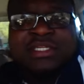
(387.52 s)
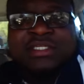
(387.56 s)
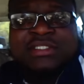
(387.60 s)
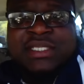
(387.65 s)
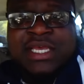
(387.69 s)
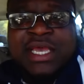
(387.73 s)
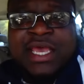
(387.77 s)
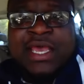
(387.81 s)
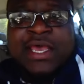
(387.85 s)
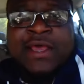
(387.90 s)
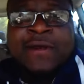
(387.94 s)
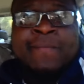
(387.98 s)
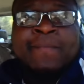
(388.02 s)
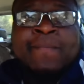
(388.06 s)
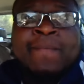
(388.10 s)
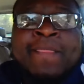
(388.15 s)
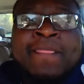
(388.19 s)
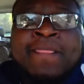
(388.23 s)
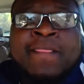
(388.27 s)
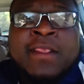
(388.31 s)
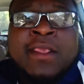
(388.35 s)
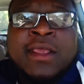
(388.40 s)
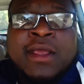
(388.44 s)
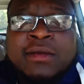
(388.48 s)
the time.
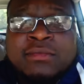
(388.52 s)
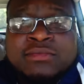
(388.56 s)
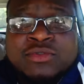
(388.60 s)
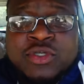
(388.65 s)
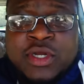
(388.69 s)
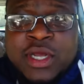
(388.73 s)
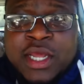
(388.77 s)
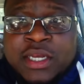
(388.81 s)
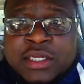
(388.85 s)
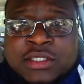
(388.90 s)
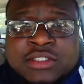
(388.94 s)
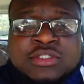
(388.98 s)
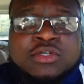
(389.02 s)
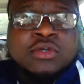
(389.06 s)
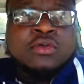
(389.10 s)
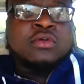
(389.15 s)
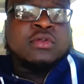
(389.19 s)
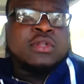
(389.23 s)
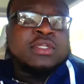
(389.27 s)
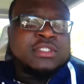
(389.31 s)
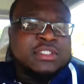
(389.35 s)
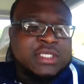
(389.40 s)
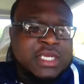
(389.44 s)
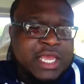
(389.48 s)
I'm trying to show
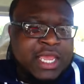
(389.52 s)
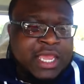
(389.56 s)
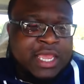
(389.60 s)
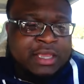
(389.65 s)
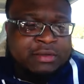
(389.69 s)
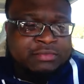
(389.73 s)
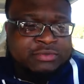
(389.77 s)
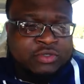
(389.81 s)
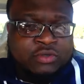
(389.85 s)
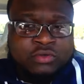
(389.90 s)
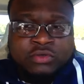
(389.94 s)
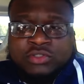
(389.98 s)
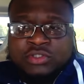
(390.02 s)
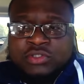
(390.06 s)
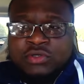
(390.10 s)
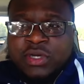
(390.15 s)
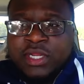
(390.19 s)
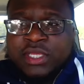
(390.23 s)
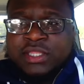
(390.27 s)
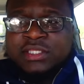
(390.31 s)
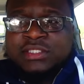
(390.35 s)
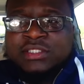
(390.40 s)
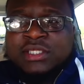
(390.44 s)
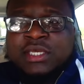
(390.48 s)
you the time, so you're just
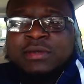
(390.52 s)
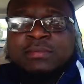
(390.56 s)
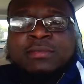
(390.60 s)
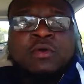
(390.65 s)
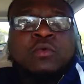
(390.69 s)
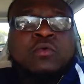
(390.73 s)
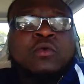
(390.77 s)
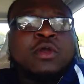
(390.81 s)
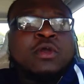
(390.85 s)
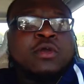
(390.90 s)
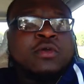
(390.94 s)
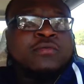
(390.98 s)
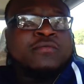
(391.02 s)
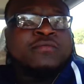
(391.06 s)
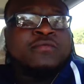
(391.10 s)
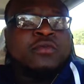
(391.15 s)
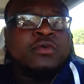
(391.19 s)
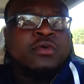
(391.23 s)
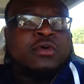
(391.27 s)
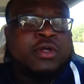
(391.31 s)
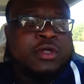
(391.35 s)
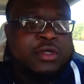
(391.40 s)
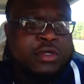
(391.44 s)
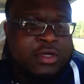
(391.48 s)
gonna have to take my word
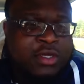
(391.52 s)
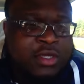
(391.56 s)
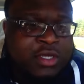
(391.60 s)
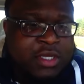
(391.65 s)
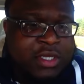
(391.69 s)
for it.